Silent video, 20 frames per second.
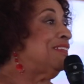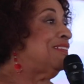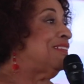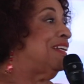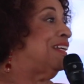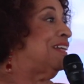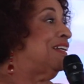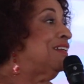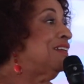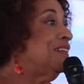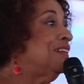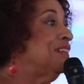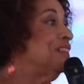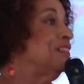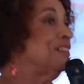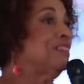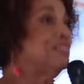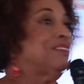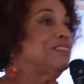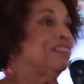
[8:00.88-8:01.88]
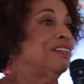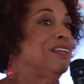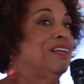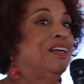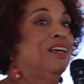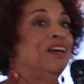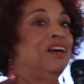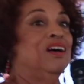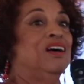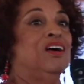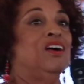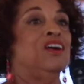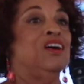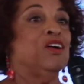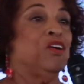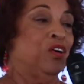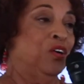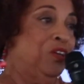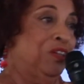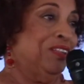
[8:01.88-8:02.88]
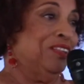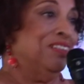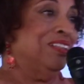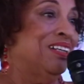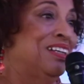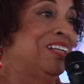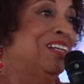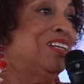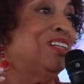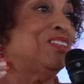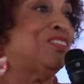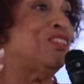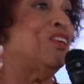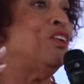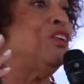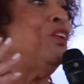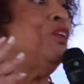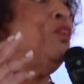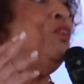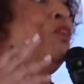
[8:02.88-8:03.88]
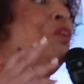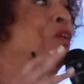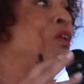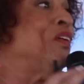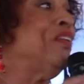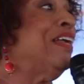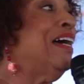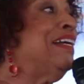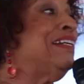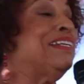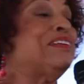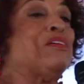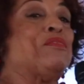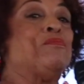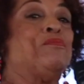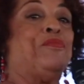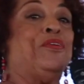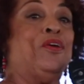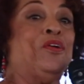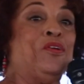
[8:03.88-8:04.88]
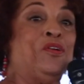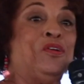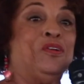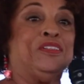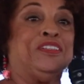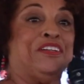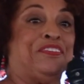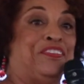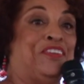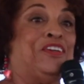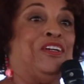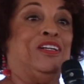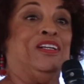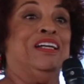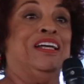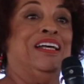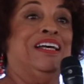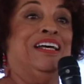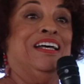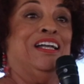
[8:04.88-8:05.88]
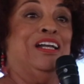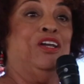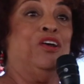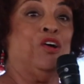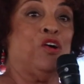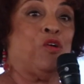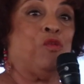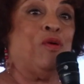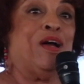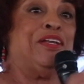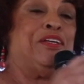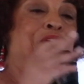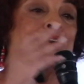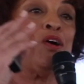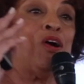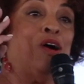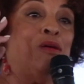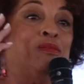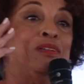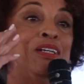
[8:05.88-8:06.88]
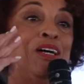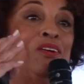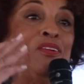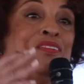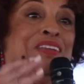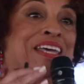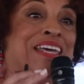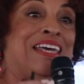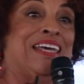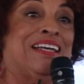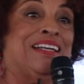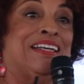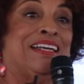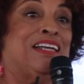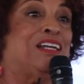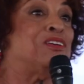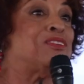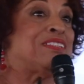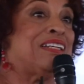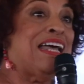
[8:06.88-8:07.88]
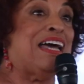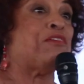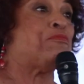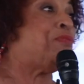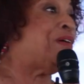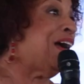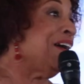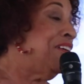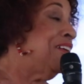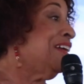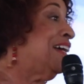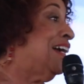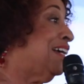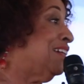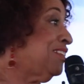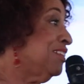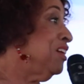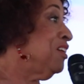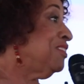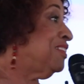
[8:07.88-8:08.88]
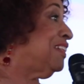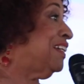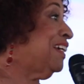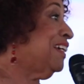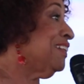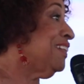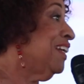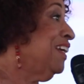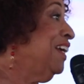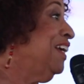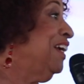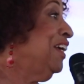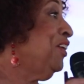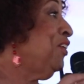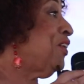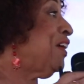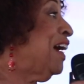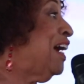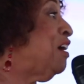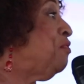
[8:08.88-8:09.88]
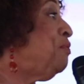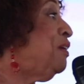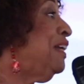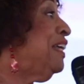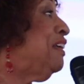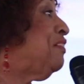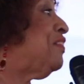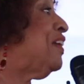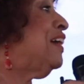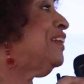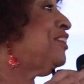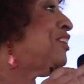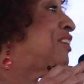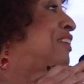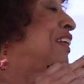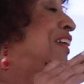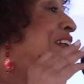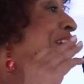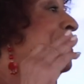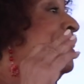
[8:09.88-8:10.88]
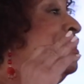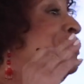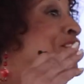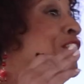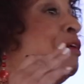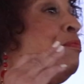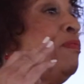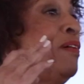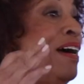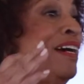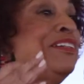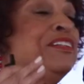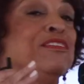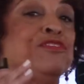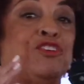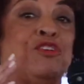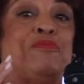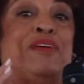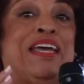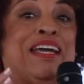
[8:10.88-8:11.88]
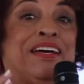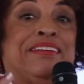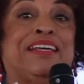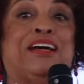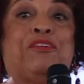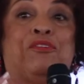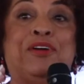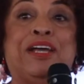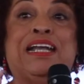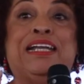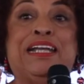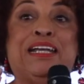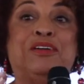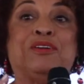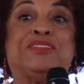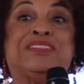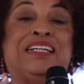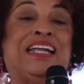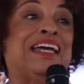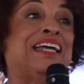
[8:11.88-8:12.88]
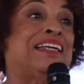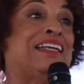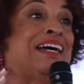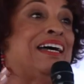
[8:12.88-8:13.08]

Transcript: Estate? Oh, good. So you know that beautiful look when you come down the hill. It looks like paradise, doesn't it? Yes. You can't believe that there's a part of Jamaica that really looks like